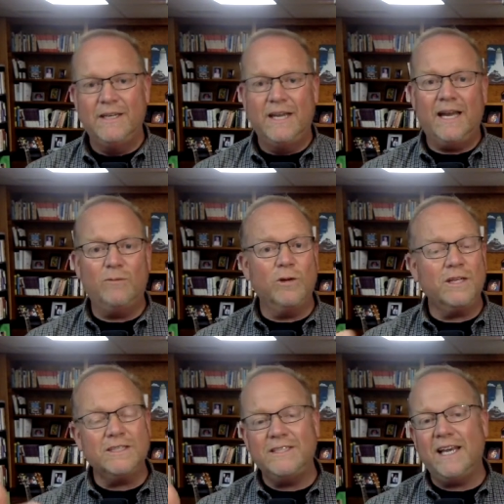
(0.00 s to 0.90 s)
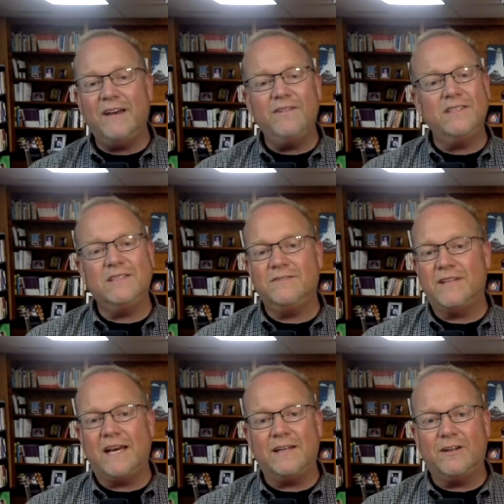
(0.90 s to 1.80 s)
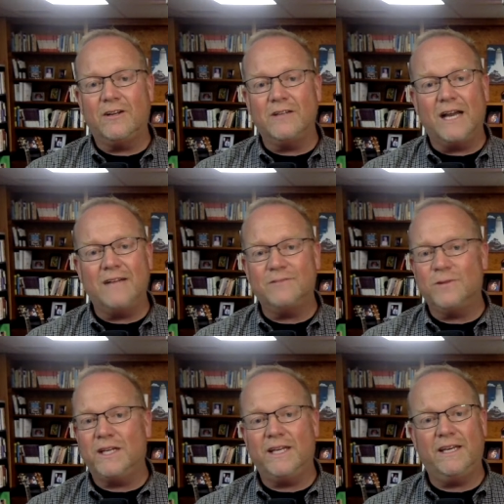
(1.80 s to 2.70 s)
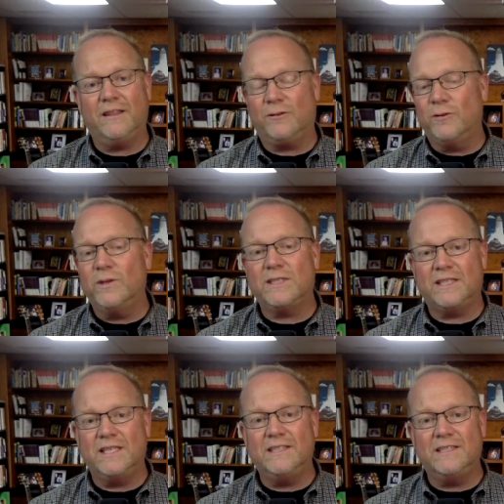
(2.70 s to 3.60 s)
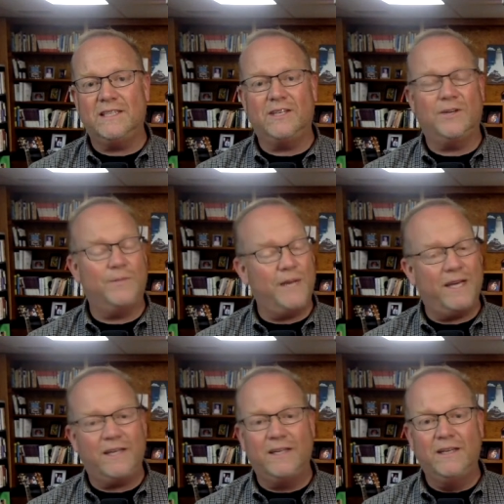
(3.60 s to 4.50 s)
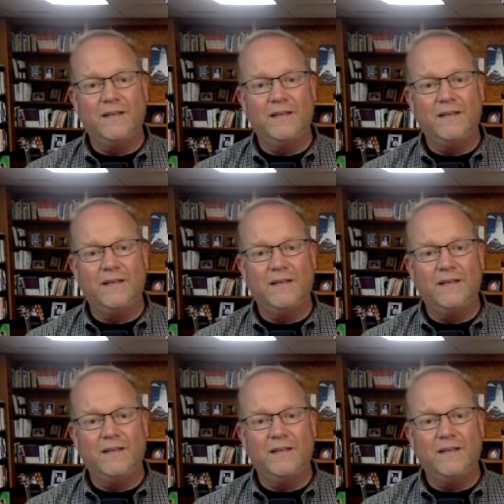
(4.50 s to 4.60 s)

And we're going to see evidence of that in our lives. We're going to get through a season and go, man,